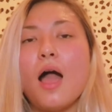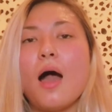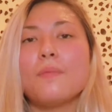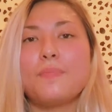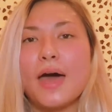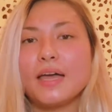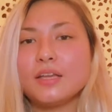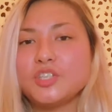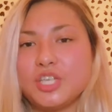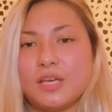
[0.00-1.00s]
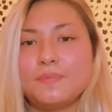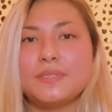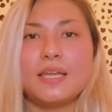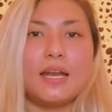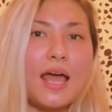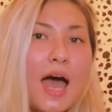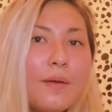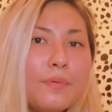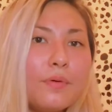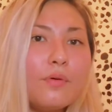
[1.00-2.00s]
A bag of chips and an
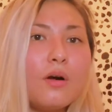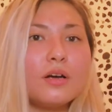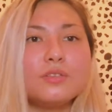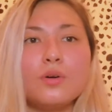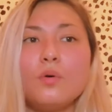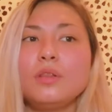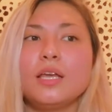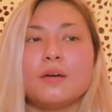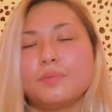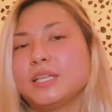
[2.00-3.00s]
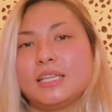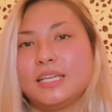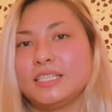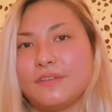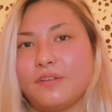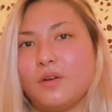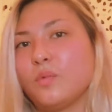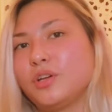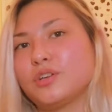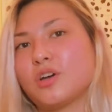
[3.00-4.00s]
apple are totally completely different
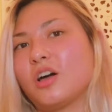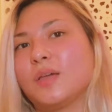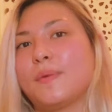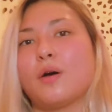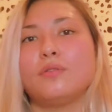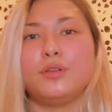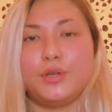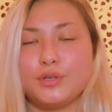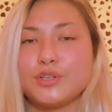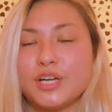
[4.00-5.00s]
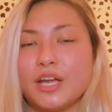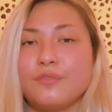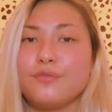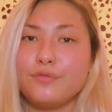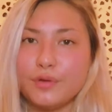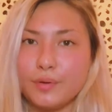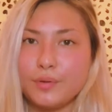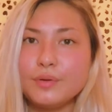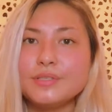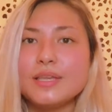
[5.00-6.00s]
when you're talking about nutrient
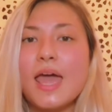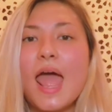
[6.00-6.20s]
foods.